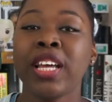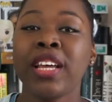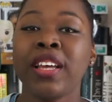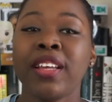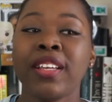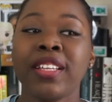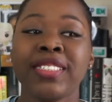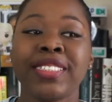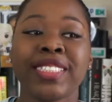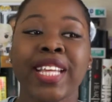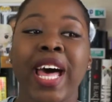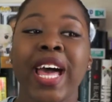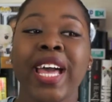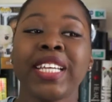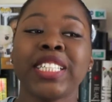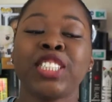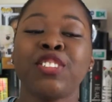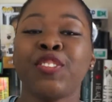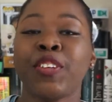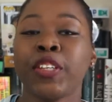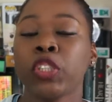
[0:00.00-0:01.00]

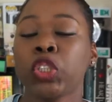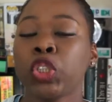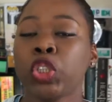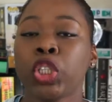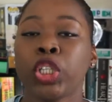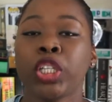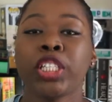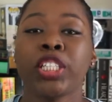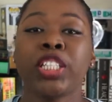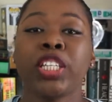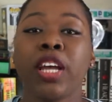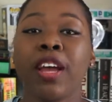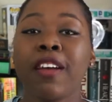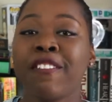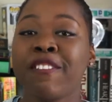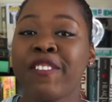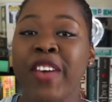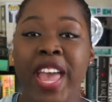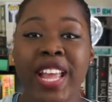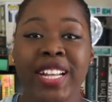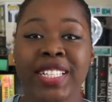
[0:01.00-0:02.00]
science fiction,
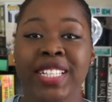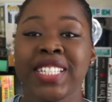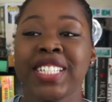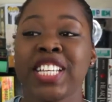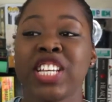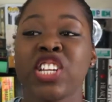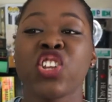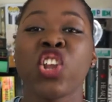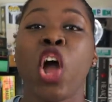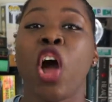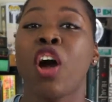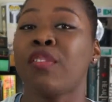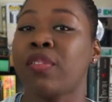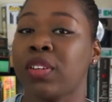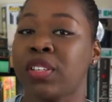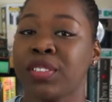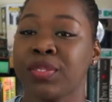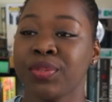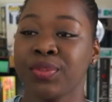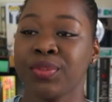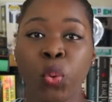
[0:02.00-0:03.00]
fantasy novel.
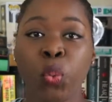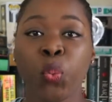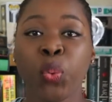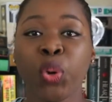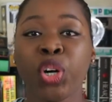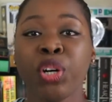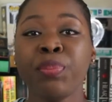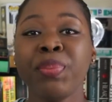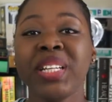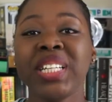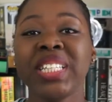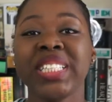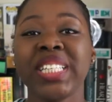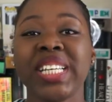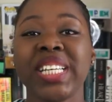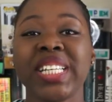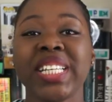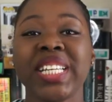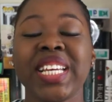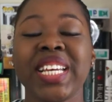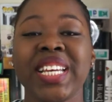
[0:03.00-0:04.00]
World
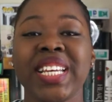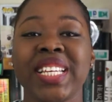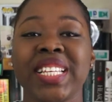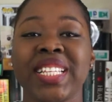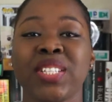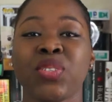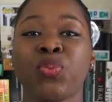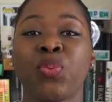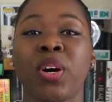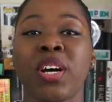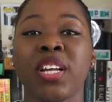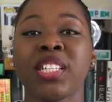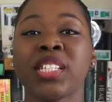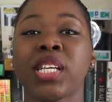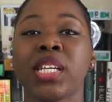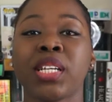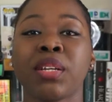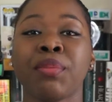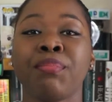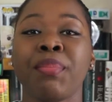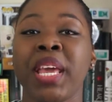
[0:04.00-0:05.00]
building is what's
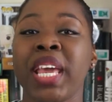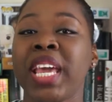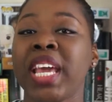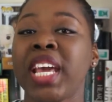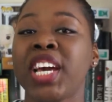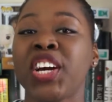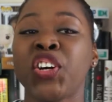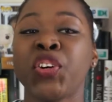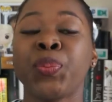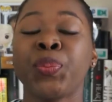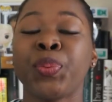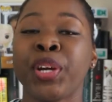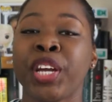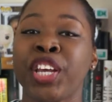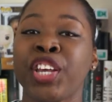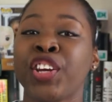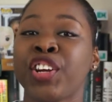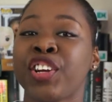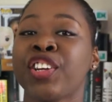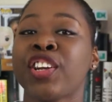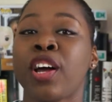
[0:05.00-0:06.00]
going to make or
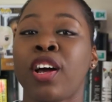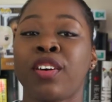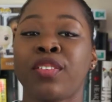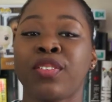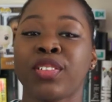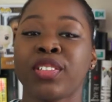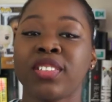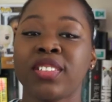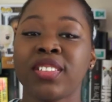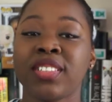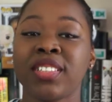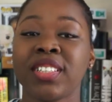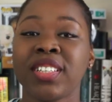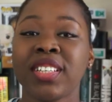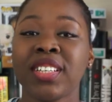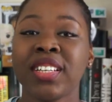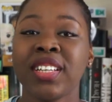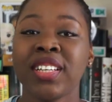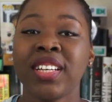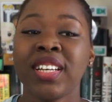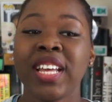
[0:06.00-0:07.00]
break your novel.
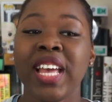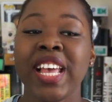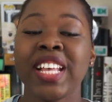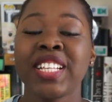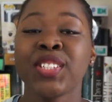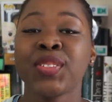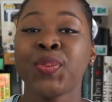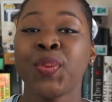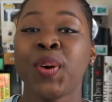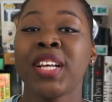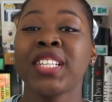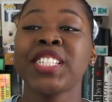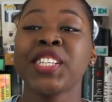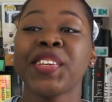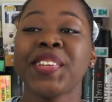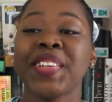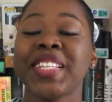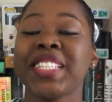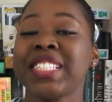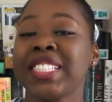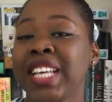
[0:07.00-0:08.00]
It's what's
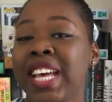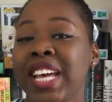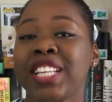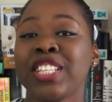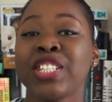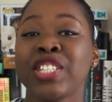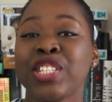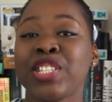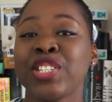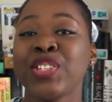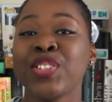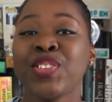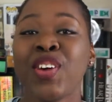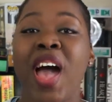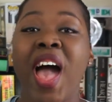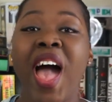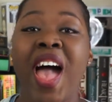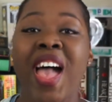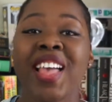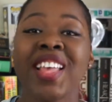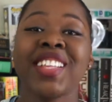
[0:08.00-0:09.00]
going to test you
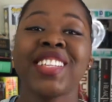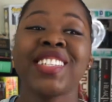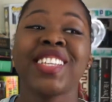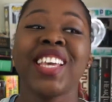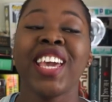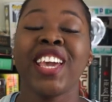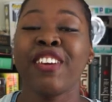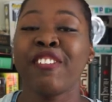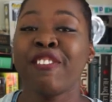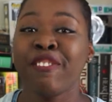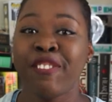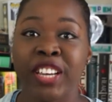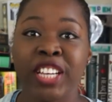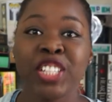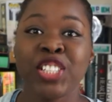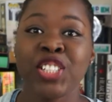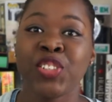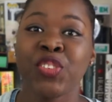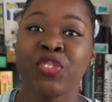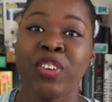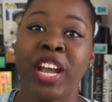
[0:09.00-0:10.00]
as a
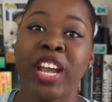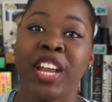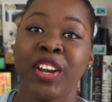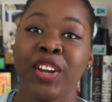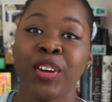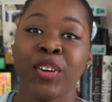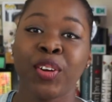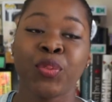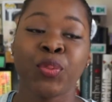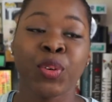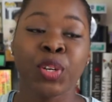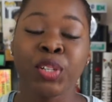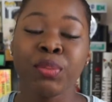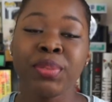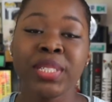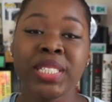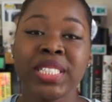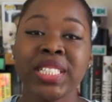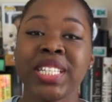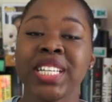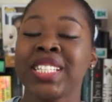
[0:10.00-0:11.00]
fiction writer. World
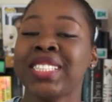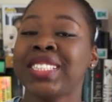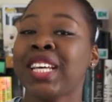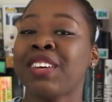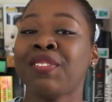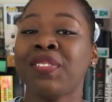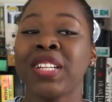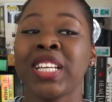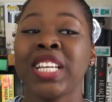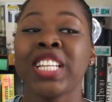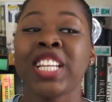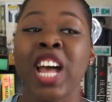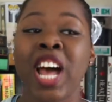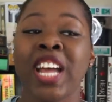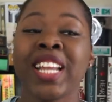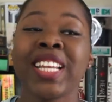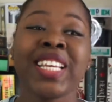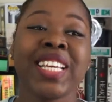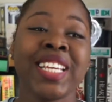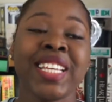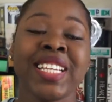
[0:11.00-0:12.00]
building is definitely not
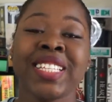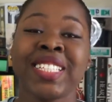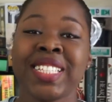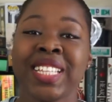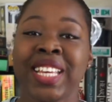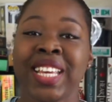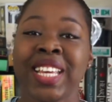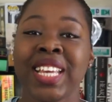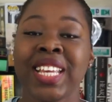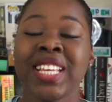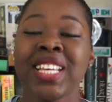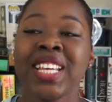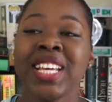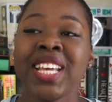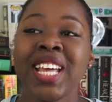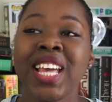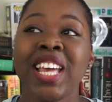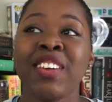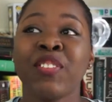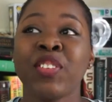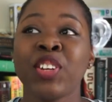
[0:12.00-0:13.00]
easy,
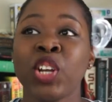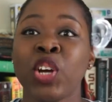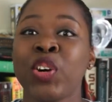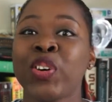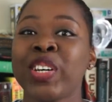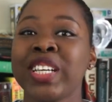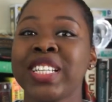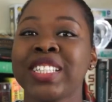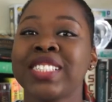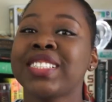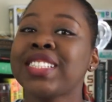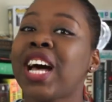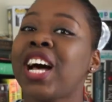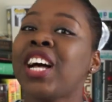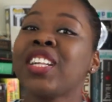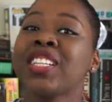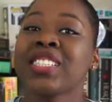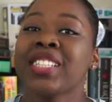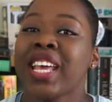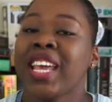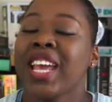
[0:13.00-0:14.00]
even though it
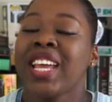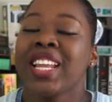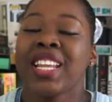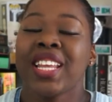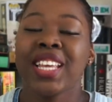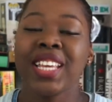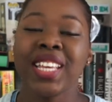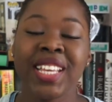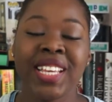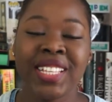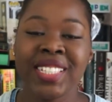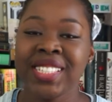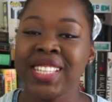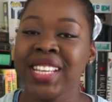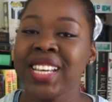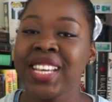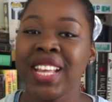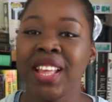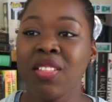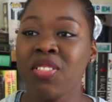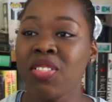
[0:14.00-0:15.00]
sounds like an
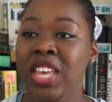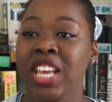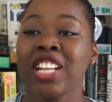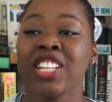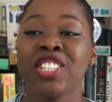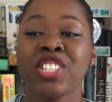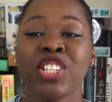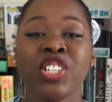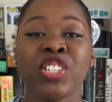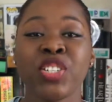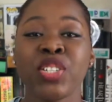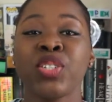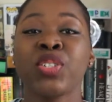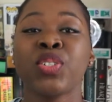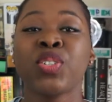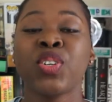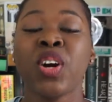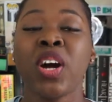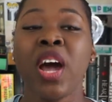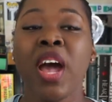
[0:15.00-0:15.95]
easy thing to do,